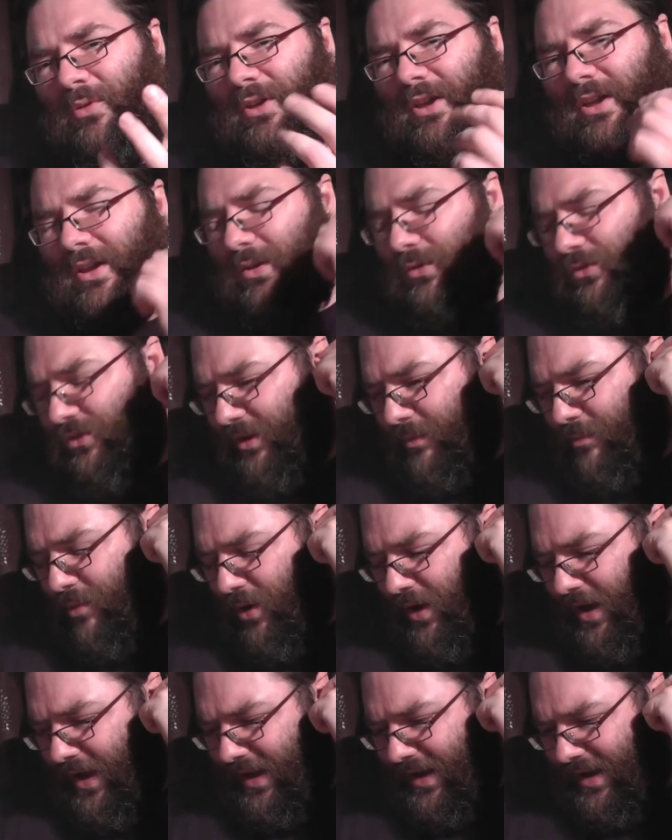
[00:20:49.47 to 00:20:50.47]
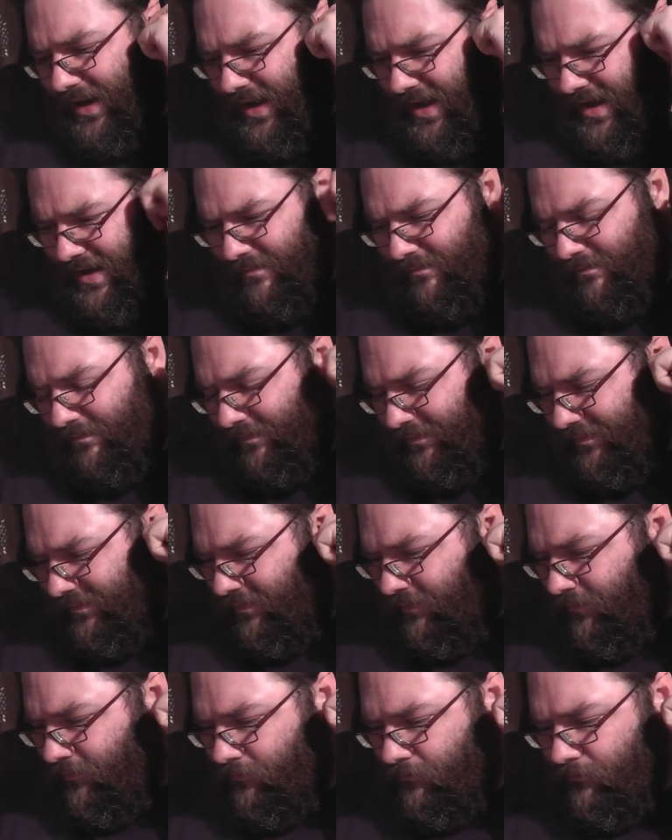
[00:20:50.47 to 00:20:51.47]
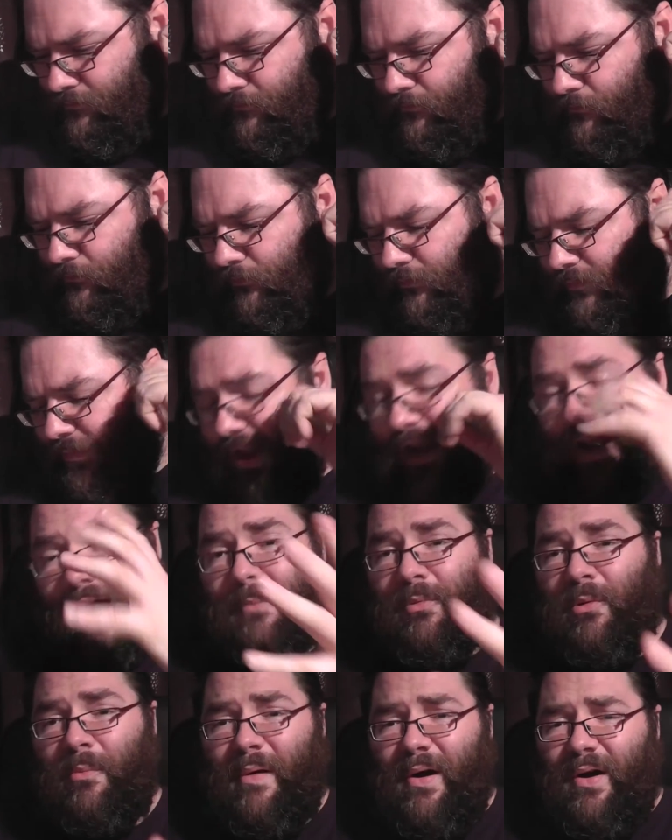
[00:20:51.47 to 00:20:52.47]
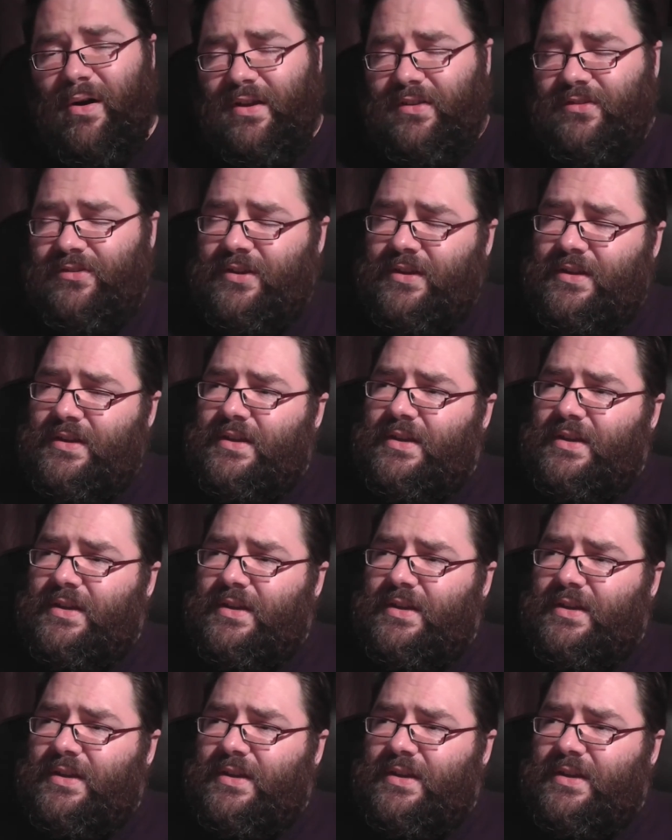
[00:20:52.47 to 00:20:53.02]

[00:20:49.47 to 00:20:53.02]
that you usually put in apple pies.